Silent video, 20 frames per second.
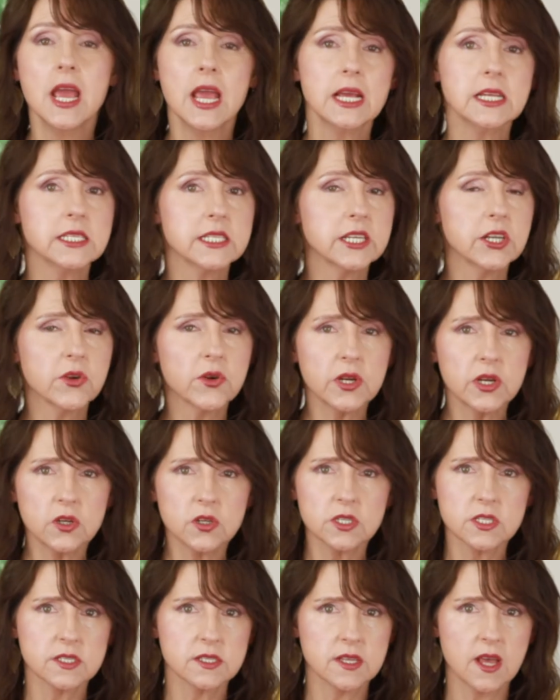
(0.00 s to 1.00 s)

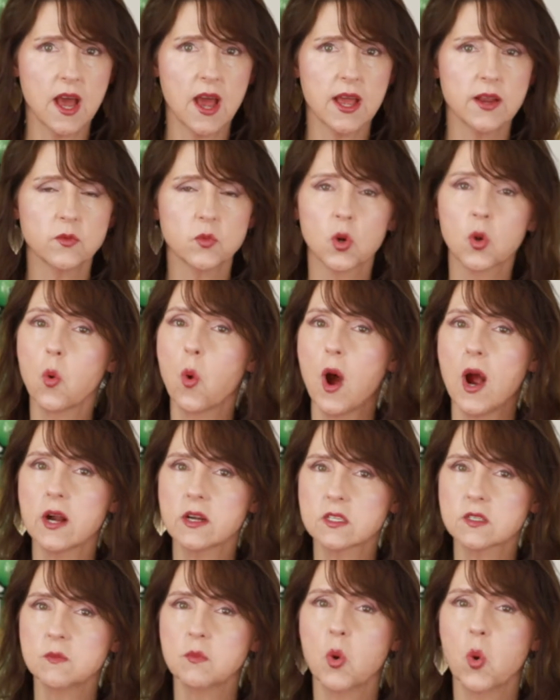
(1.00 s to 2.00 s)
Interior design
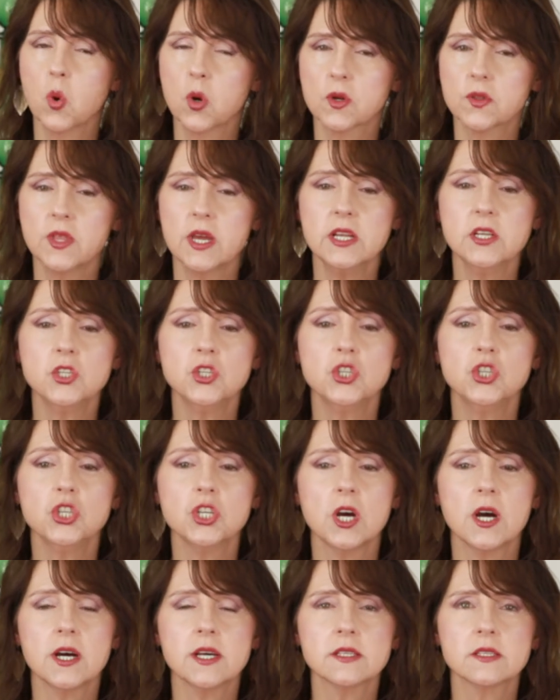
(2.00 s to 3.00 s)
requires more than
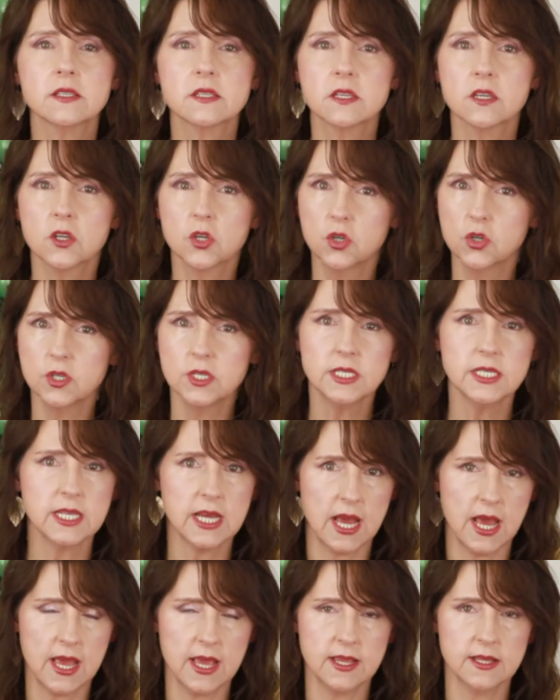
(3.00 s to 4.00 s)
just good
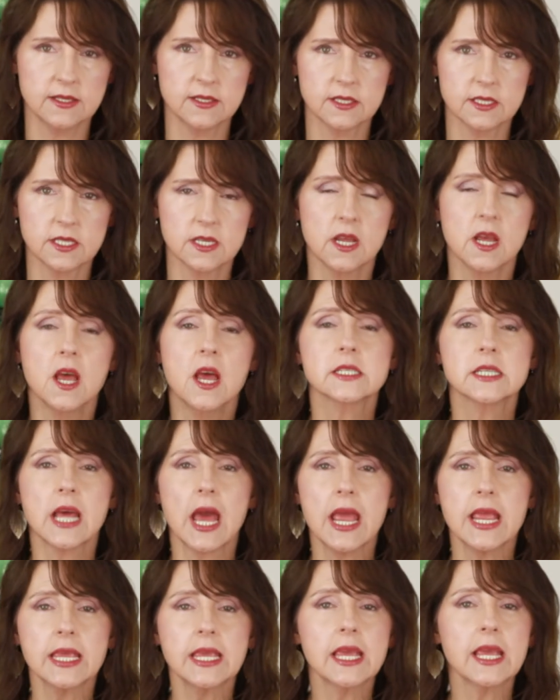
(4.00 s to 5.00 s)
taste.
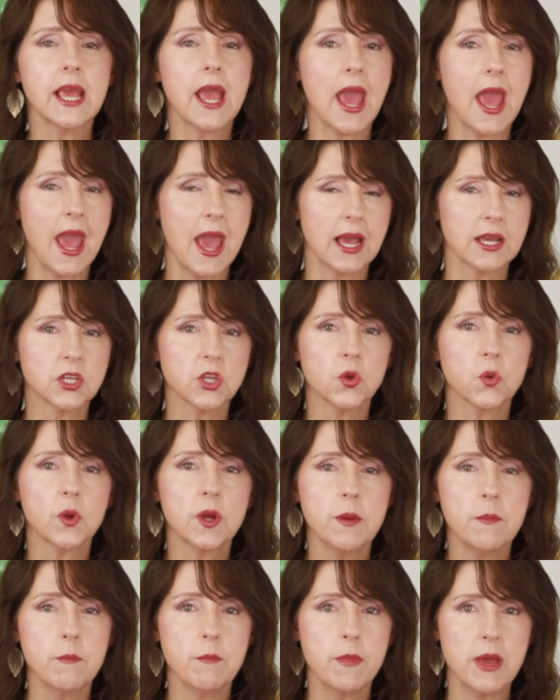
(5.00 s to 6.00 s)
Taking
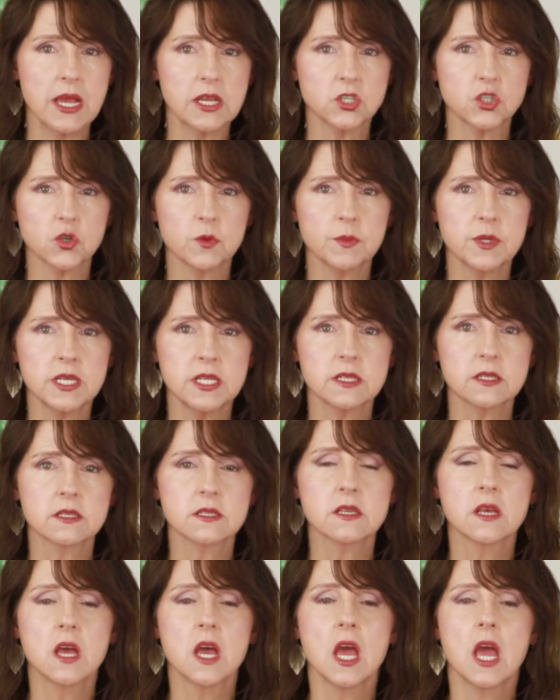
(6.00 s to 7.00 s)
accurate
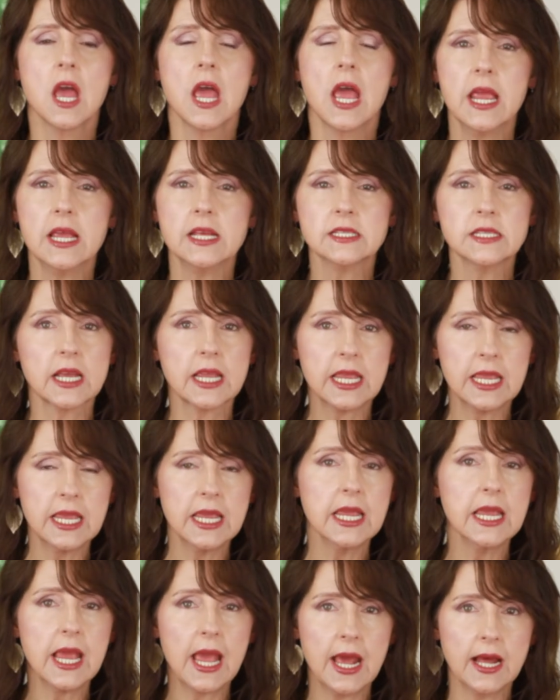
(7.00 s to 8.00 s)
measurements is a
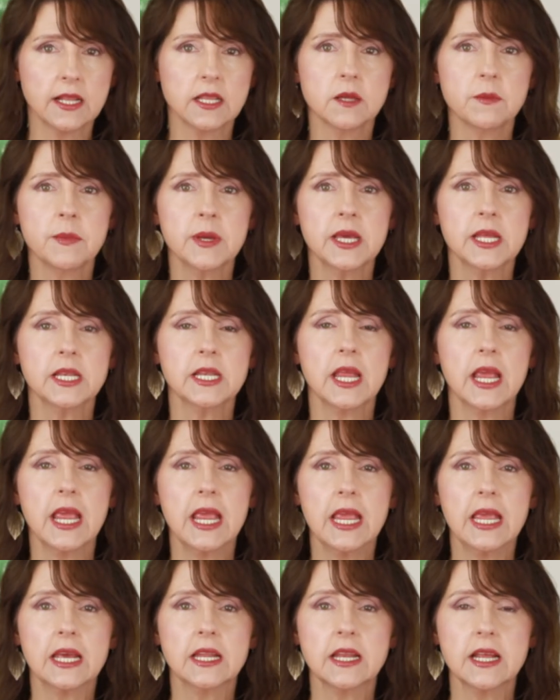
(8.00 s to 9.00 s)
key element
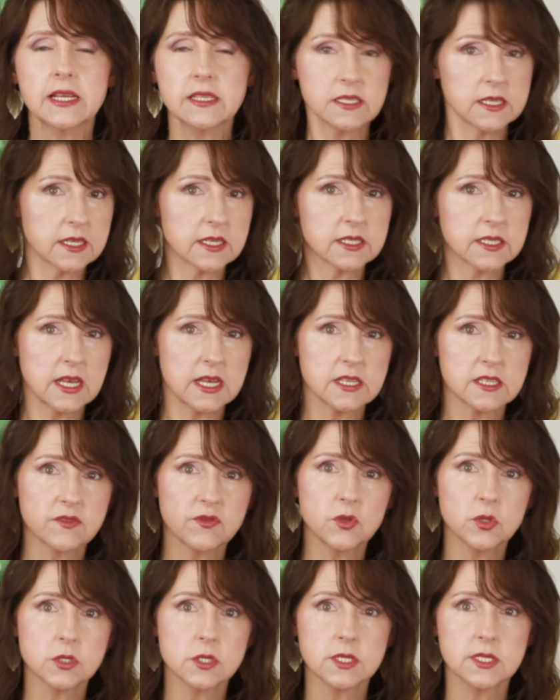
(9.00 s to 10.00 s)
in a
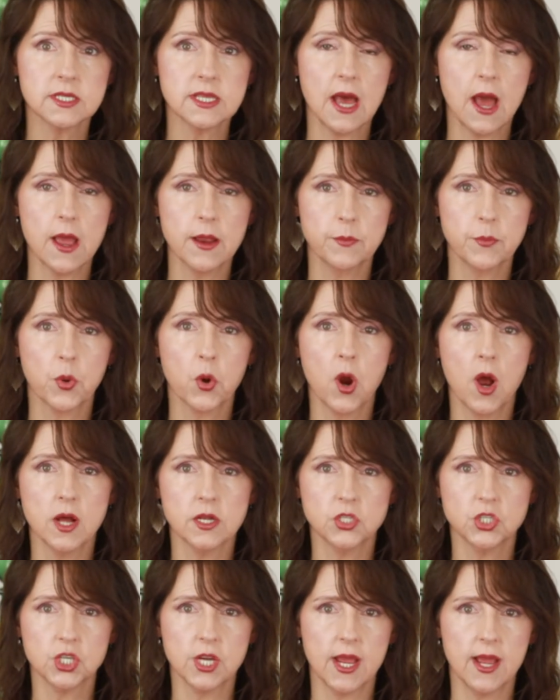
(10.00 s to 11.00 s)
successful design
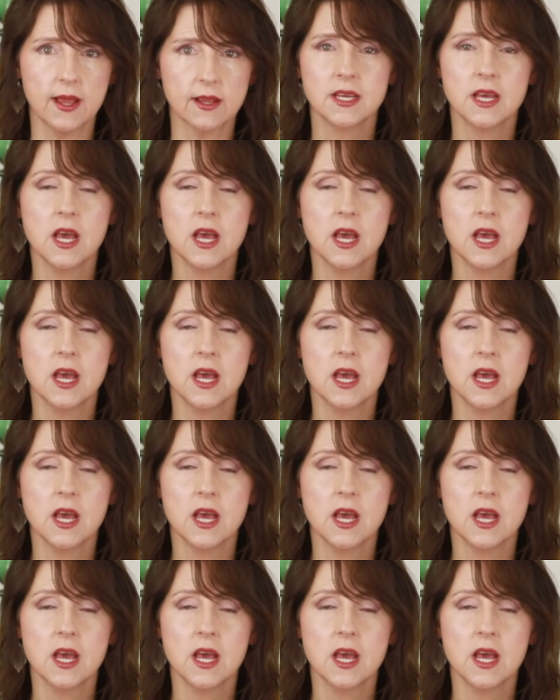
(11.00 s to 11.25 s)
project,